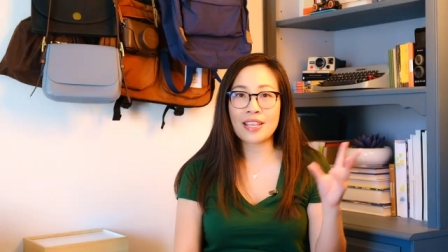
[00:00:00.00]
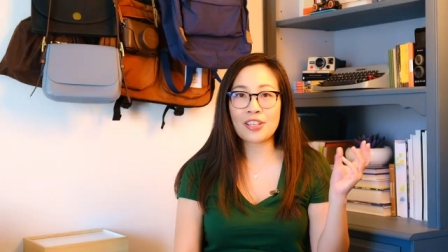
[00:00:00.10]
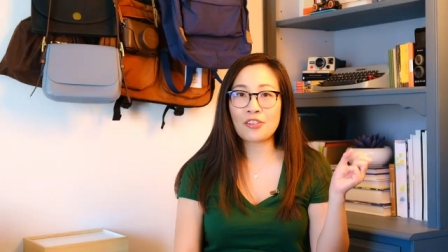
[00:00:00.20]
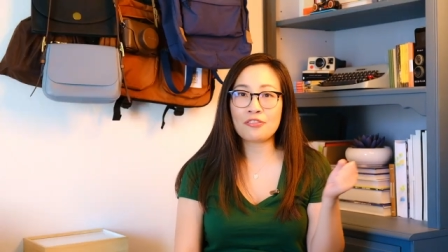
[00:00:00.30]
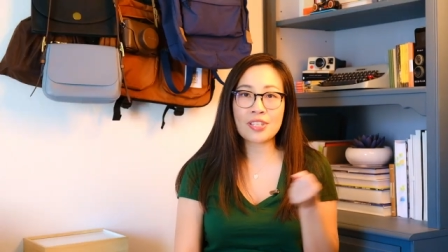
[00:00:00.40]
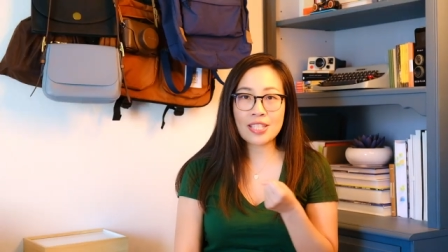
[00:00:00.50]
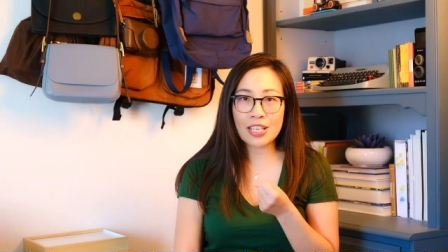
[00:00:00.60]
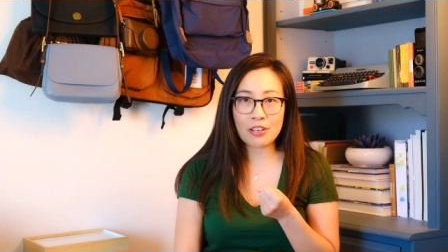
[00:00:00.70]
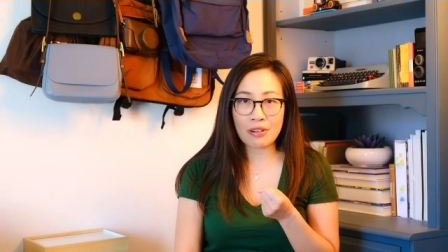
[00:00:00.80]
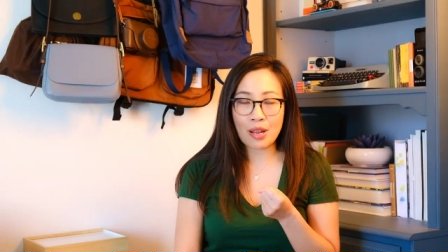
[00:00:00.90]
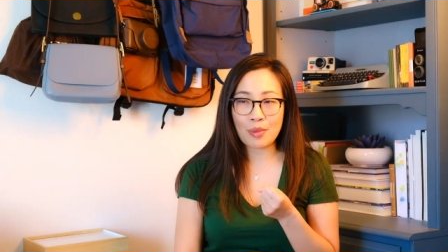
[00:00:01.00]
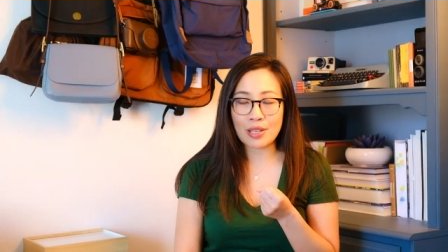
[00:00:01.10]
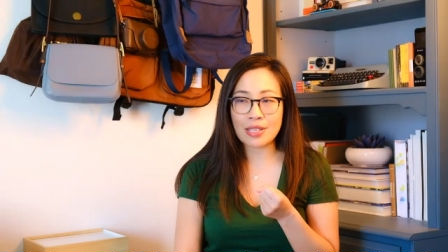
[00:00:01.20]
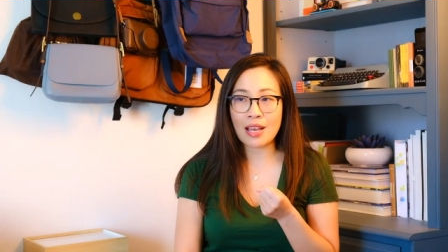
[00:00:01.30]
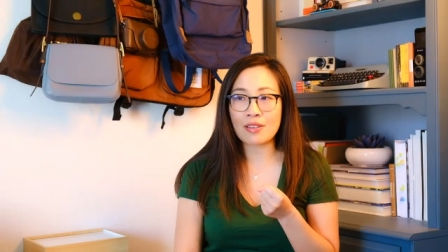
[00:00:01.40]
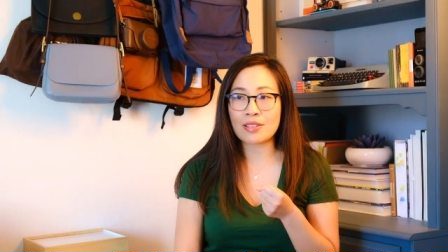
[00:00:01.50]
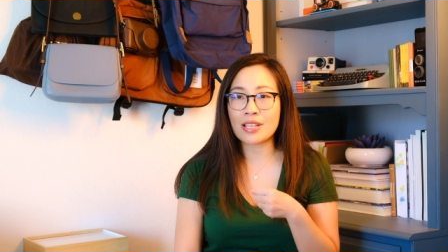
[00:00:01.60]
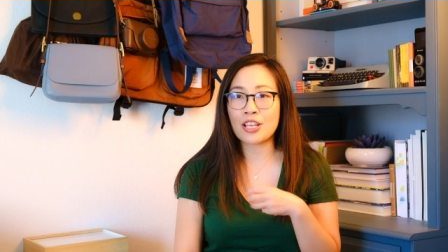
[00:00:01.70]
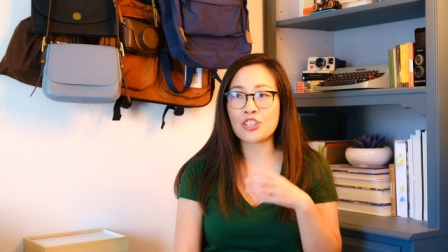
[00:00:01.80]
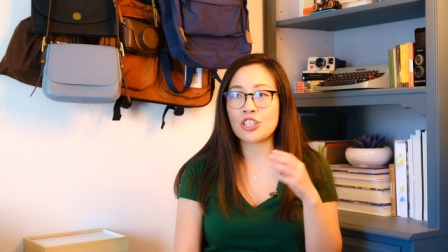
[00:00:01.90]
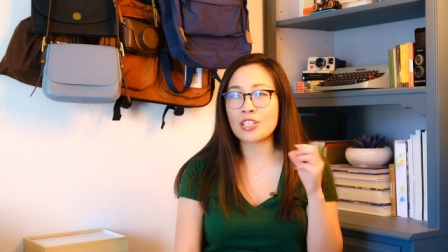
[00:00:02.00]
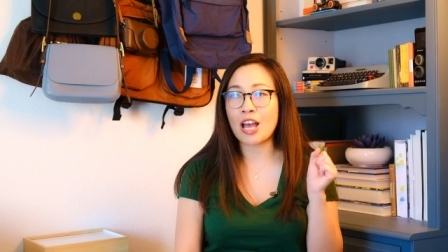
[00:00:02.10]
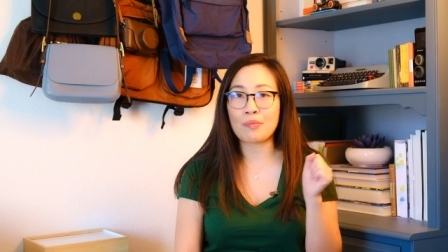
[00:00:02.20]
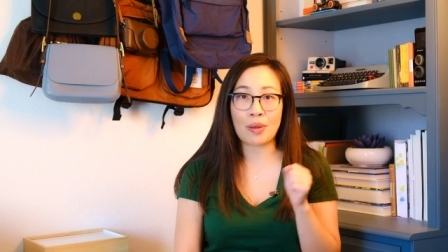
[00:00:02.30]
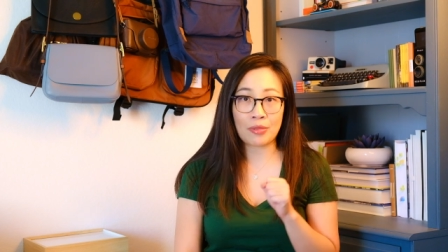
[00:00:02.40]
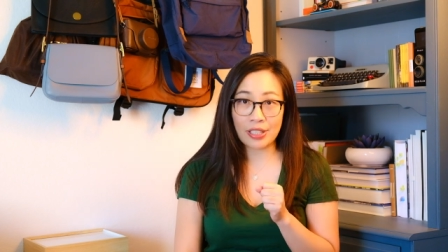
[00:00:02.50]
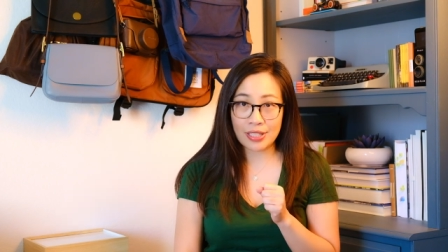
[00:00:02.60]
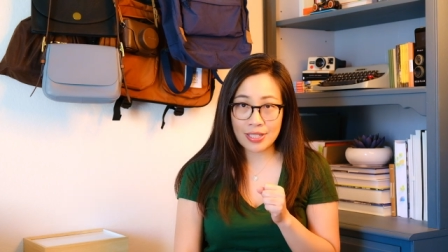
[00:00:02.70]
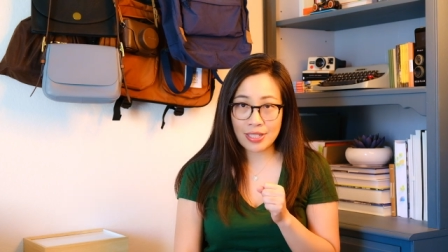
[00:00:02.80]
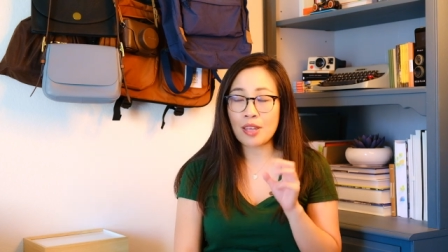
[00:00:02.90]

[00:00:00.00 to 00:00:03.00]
like you're visiting grandma's house and she's got memories.